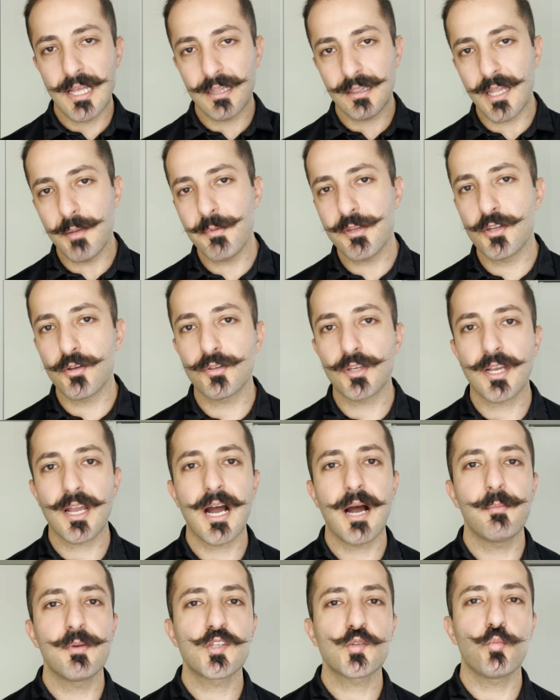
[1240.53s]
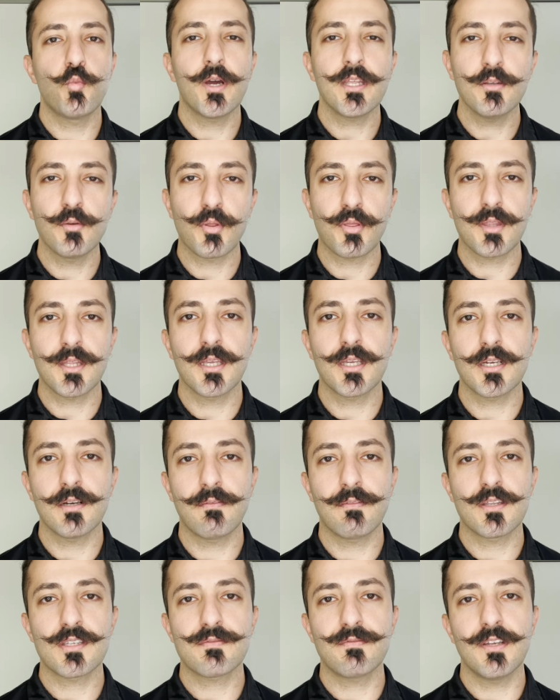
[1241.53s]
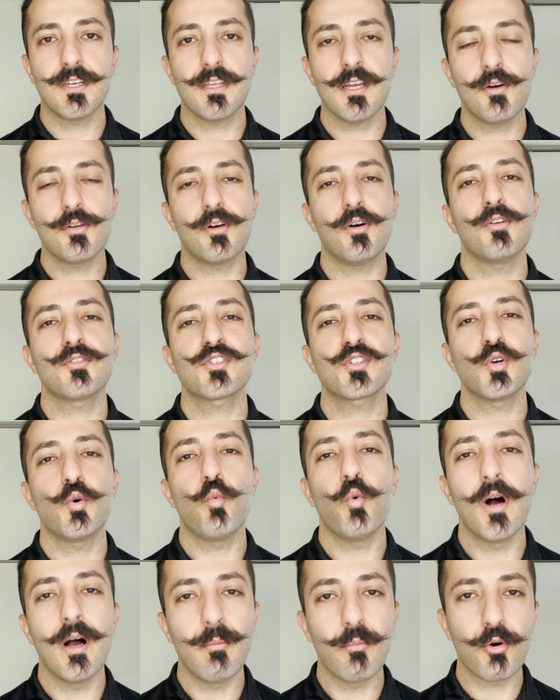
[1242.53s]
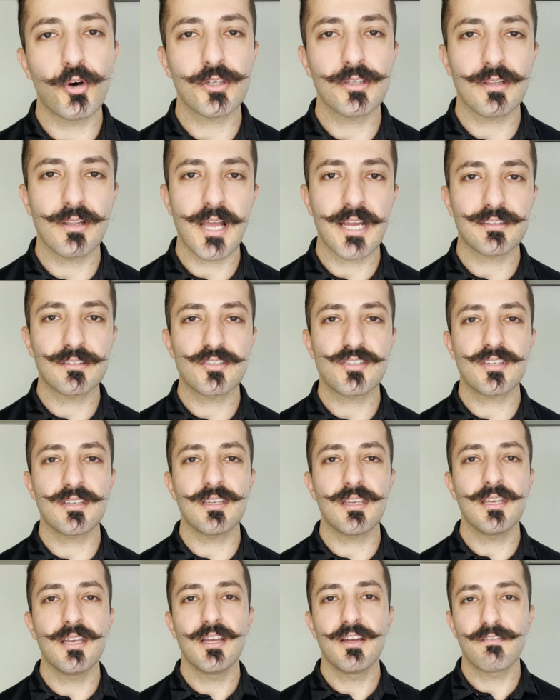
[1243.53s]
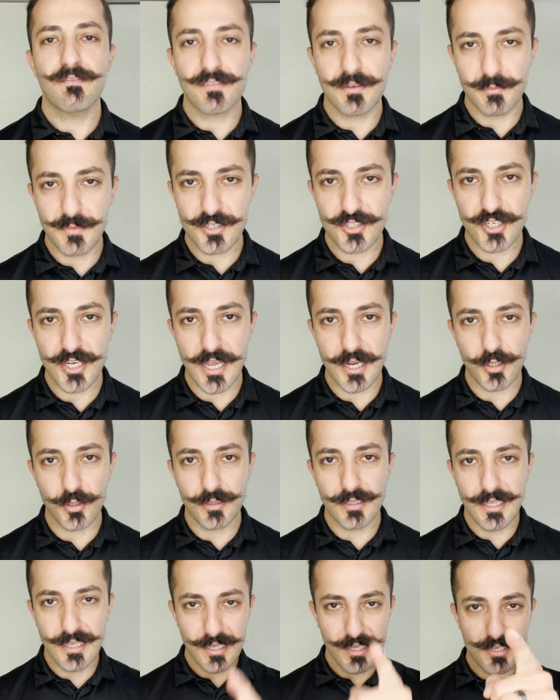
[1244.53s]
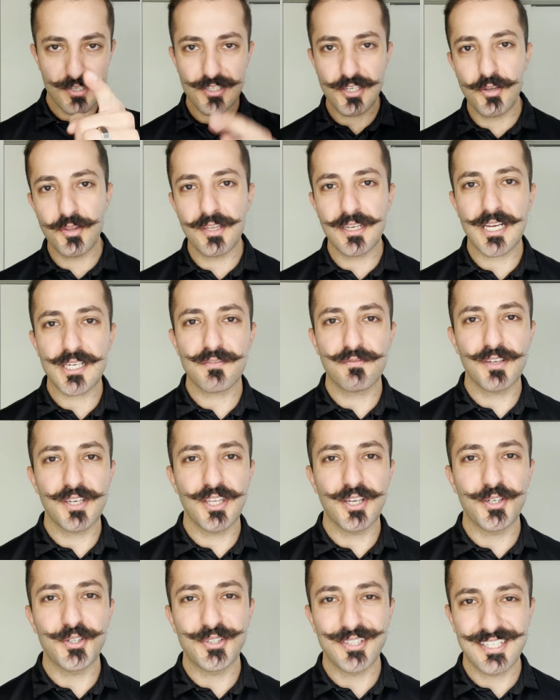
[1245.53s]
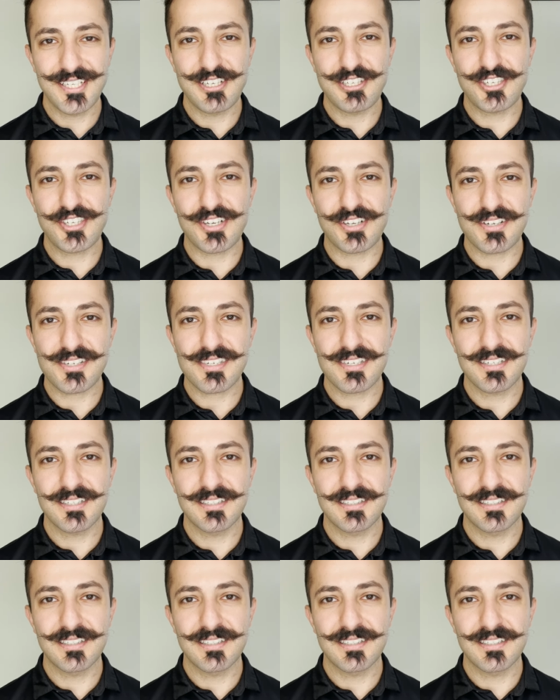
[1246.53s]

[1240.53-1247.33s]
Let me know in the comments what you think of this video and also what more you'd like to see from this channel. See you in the next video. Cheers.